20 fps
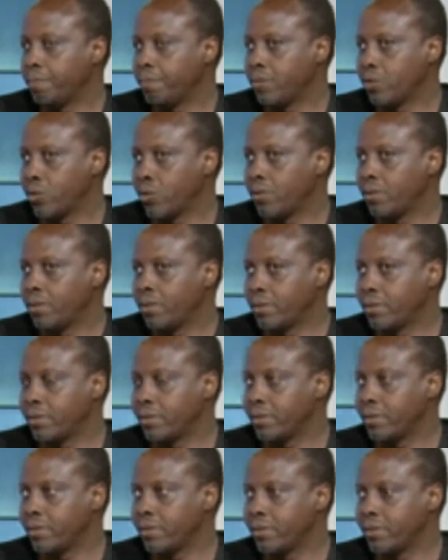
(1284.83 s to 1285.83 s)
So
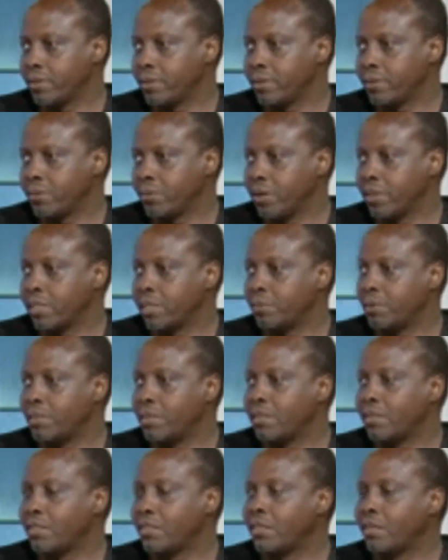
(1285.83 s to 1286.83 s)
Rwanda
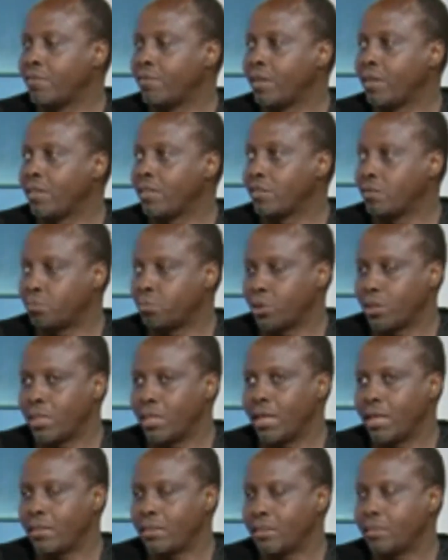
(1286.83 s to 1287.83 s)
Space is
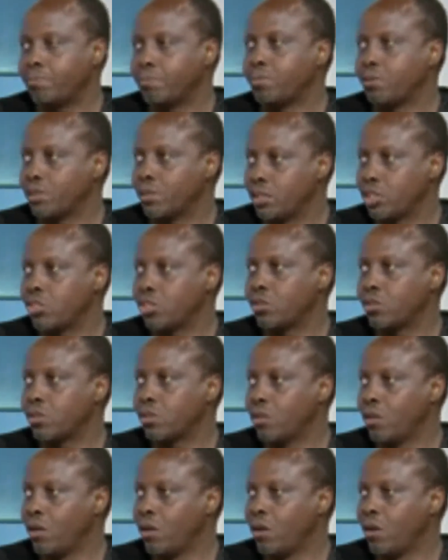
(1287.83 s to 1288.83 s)
putting us in the
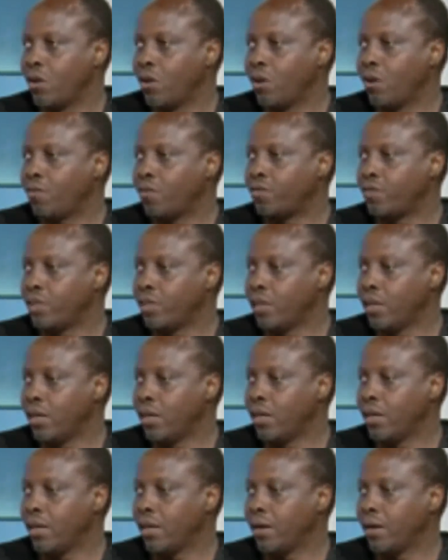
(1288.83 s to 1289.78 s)
position of really